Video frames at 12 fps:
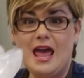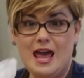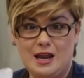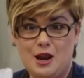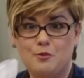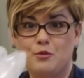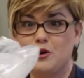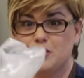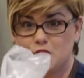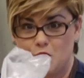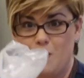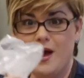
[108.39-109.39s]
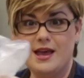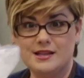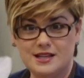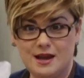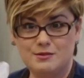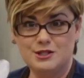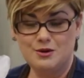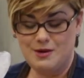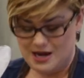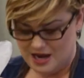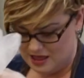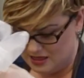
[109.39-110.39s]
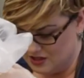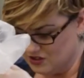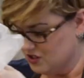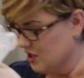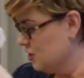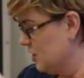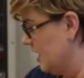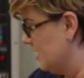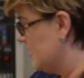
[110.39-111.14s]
and push away as I'm doing the stitching.